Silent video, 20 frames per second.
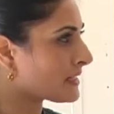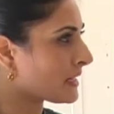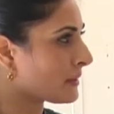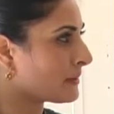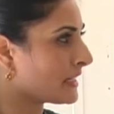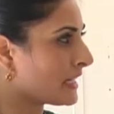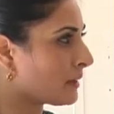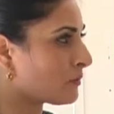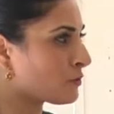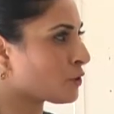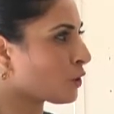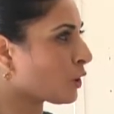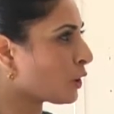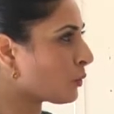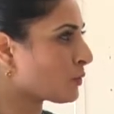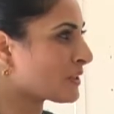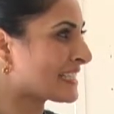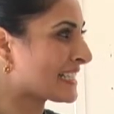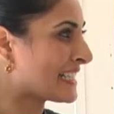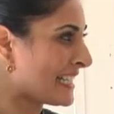I mean, I'm sure it
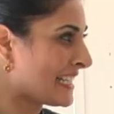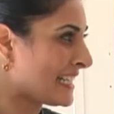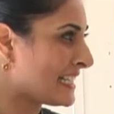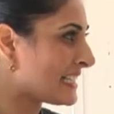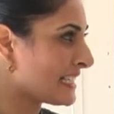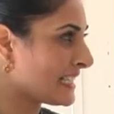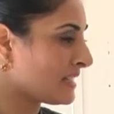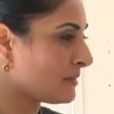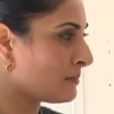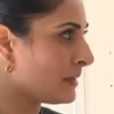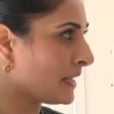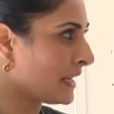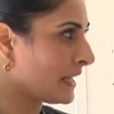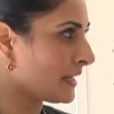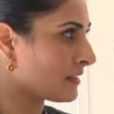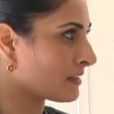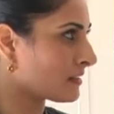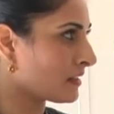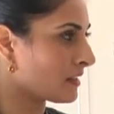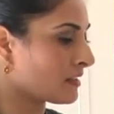wasn't easy being,
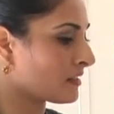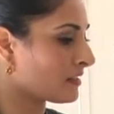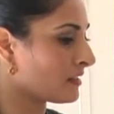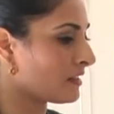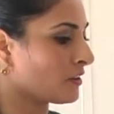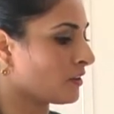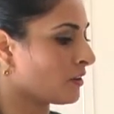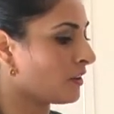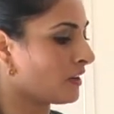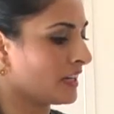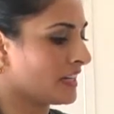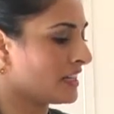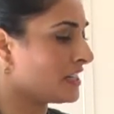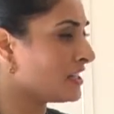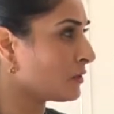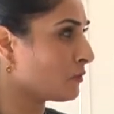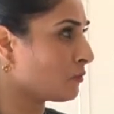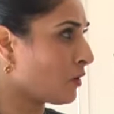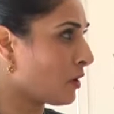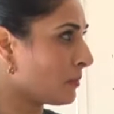an
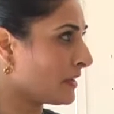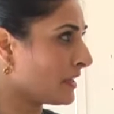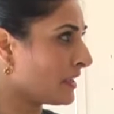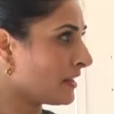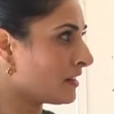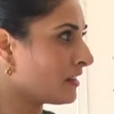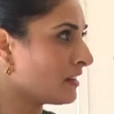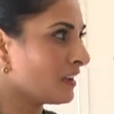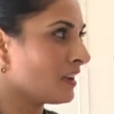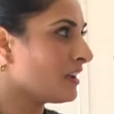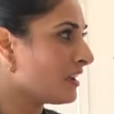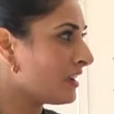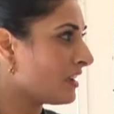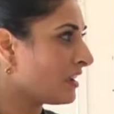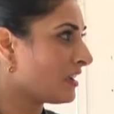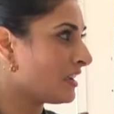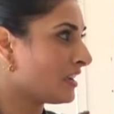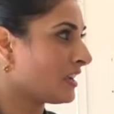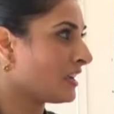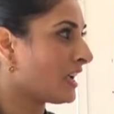Indian woman
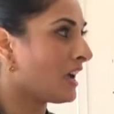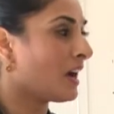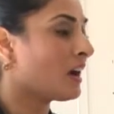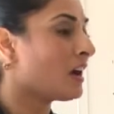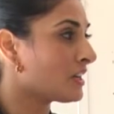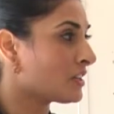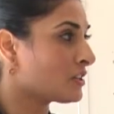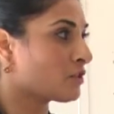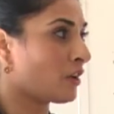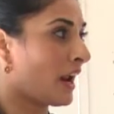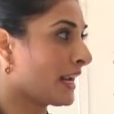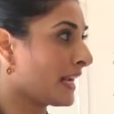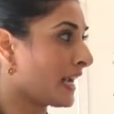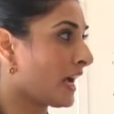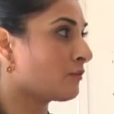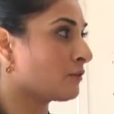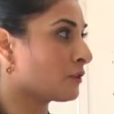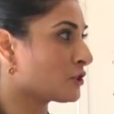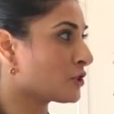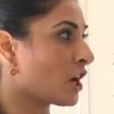trying
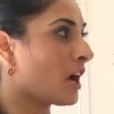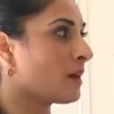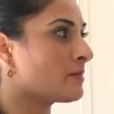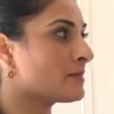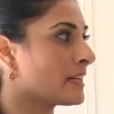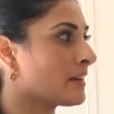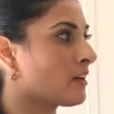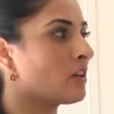out for jobs at